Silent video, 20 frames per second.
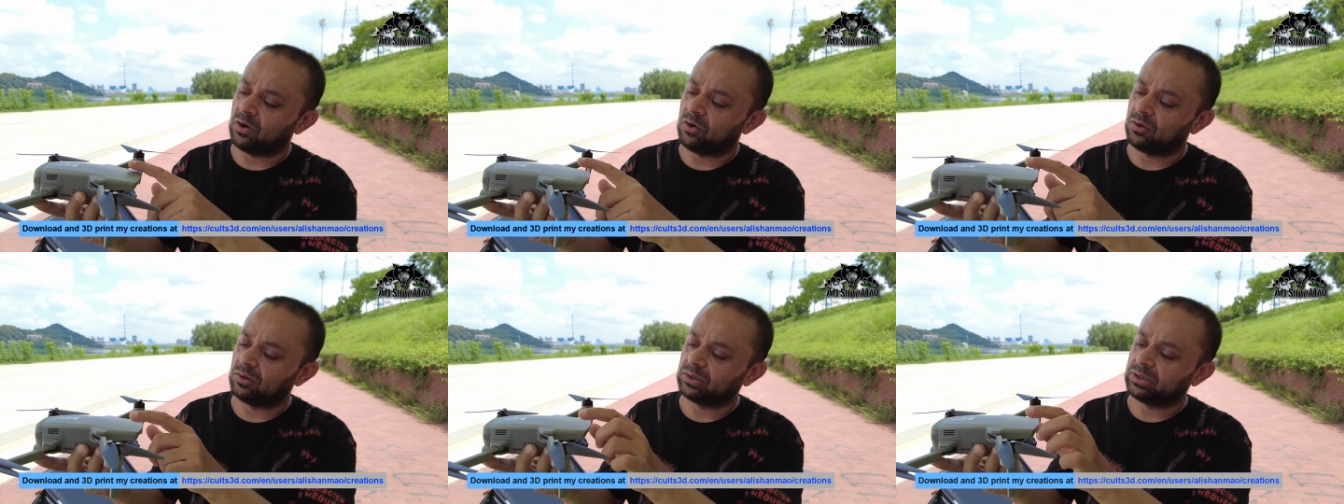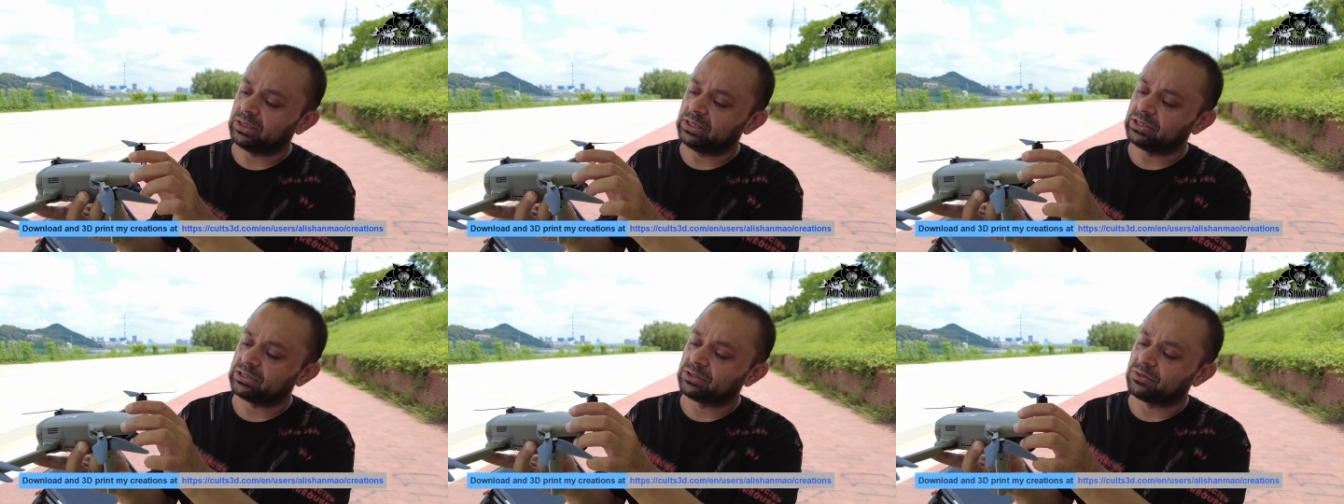all
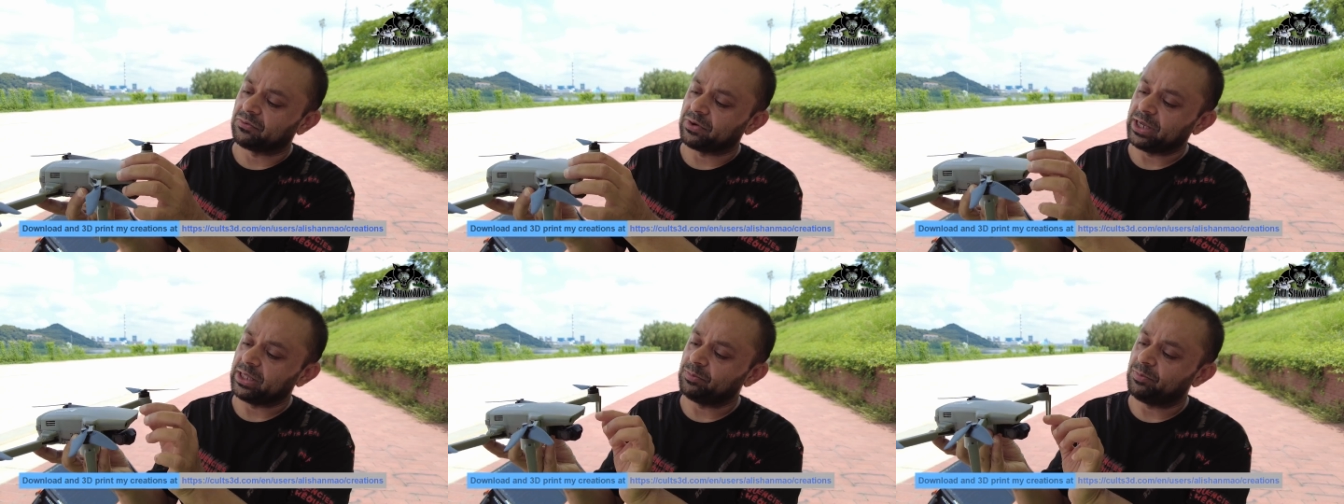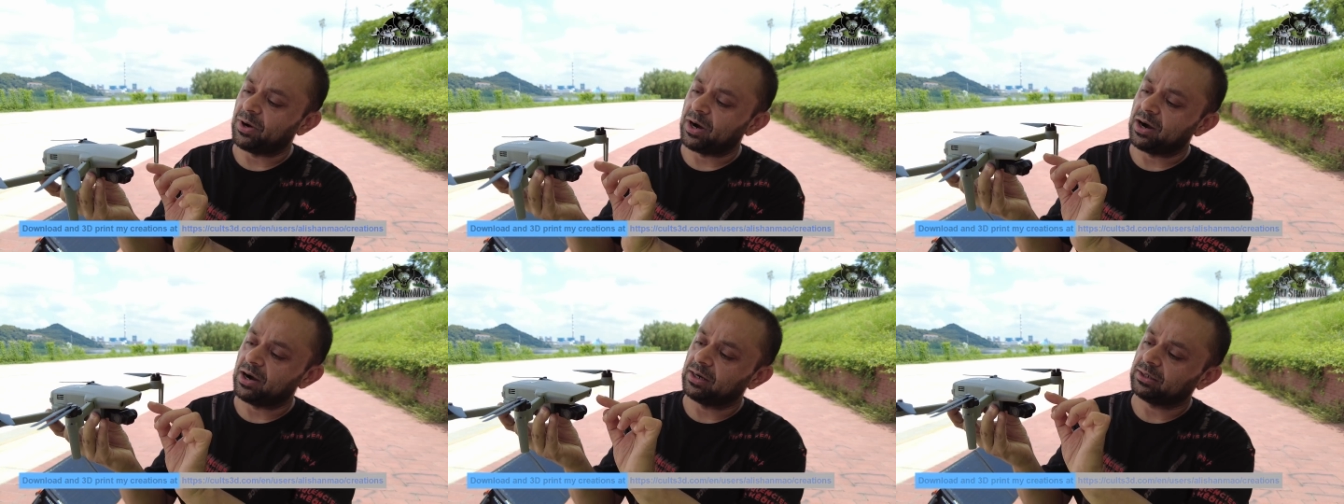these
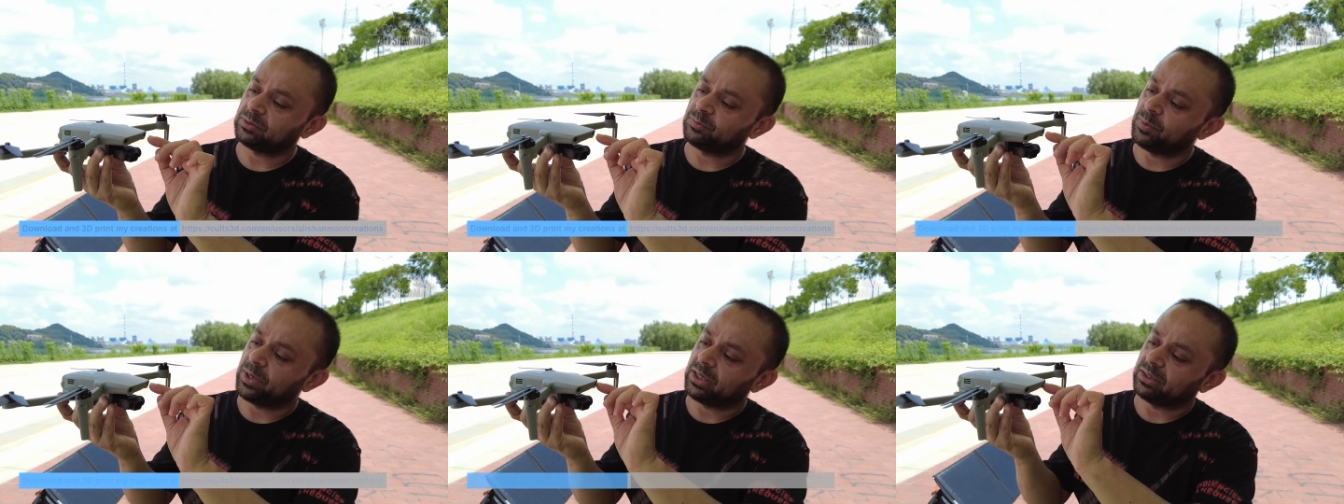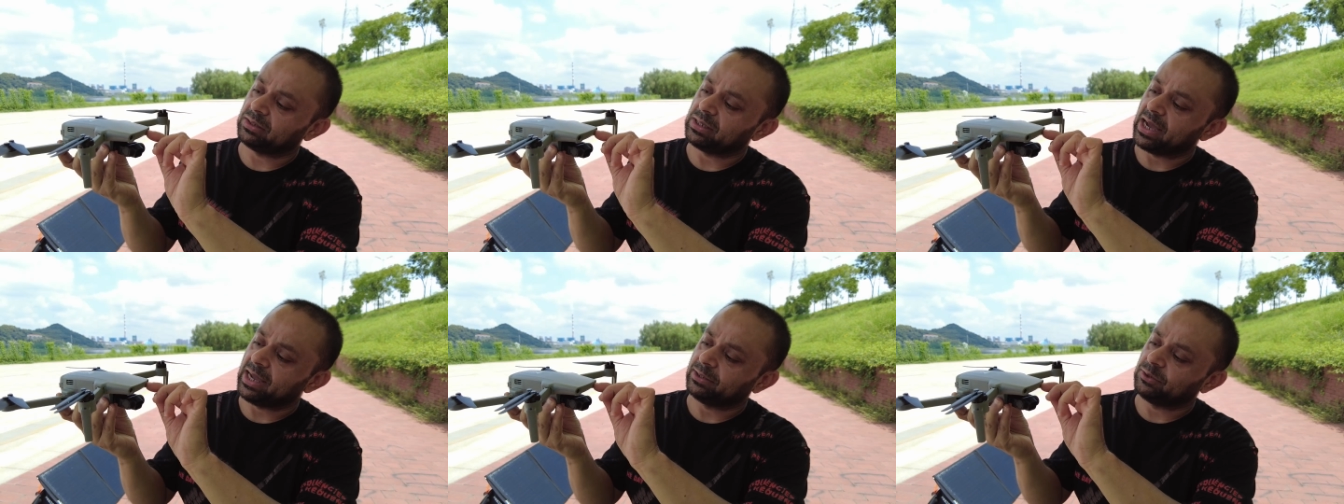green parts,
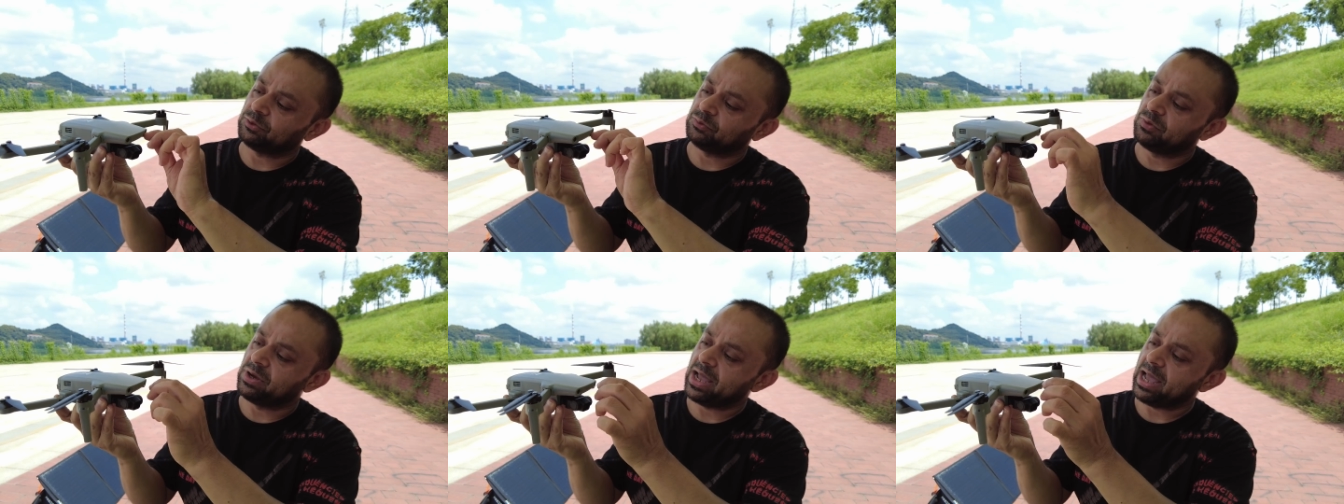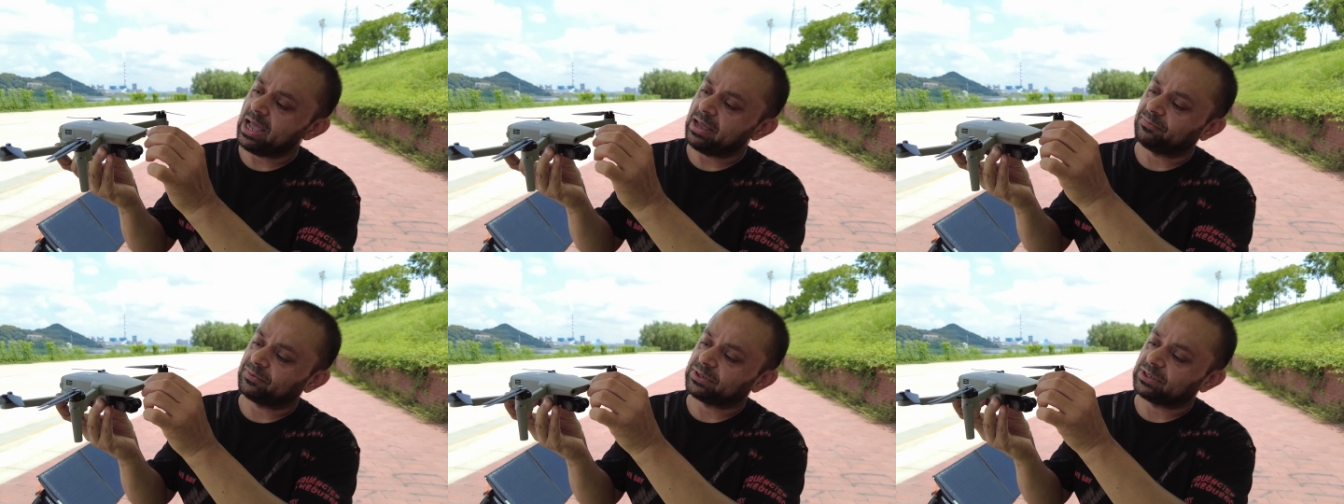but I do
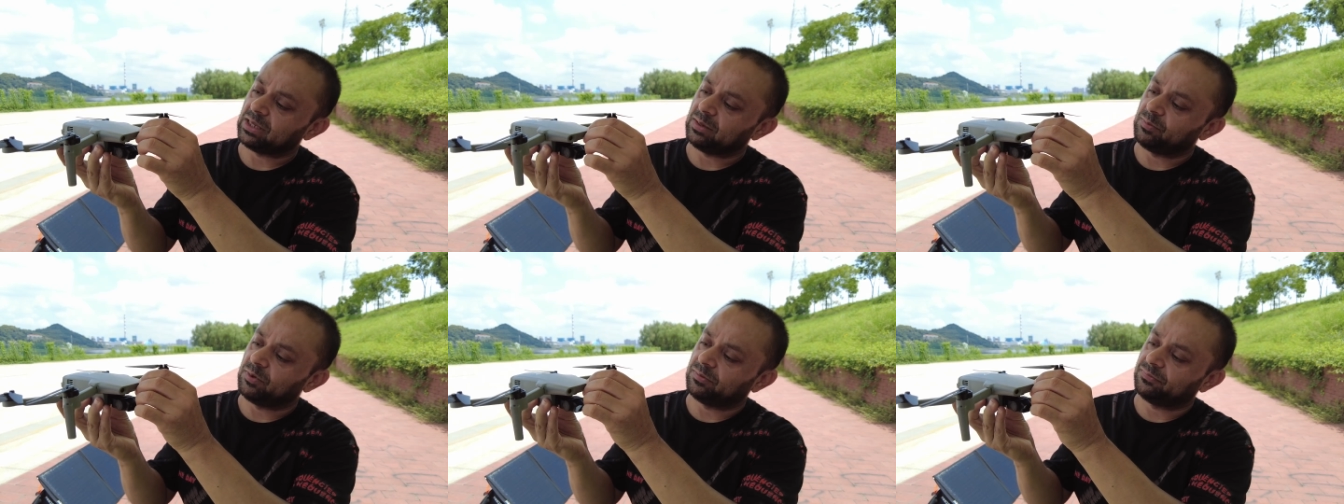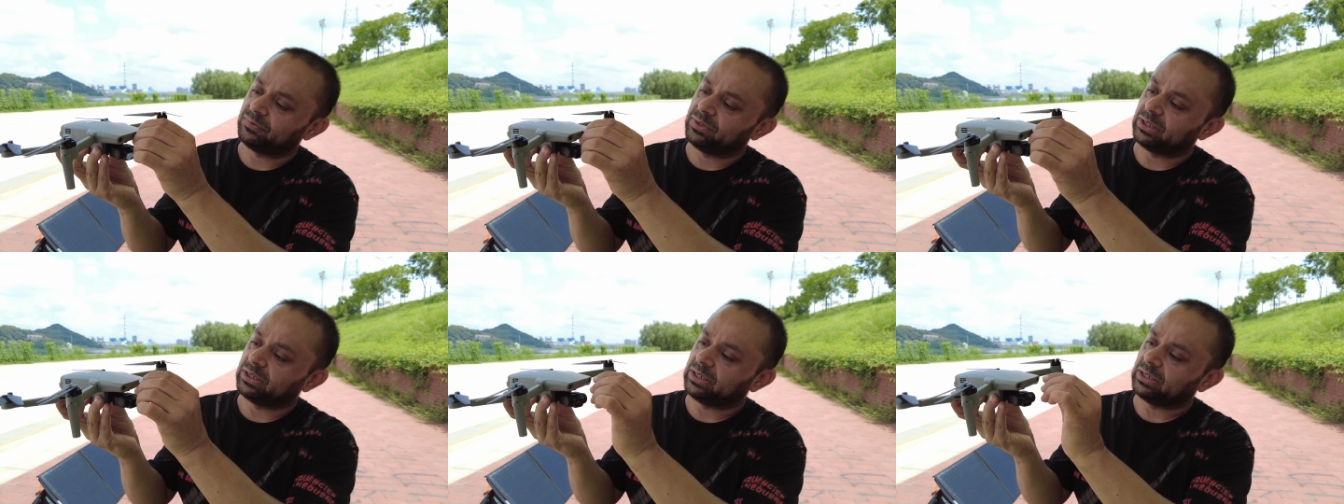have some
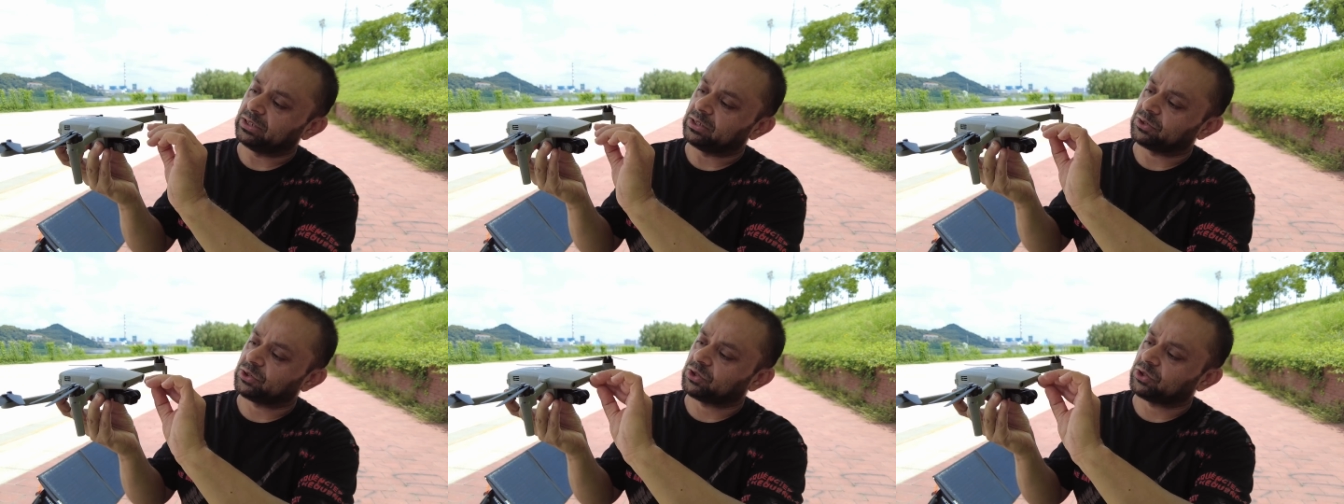of the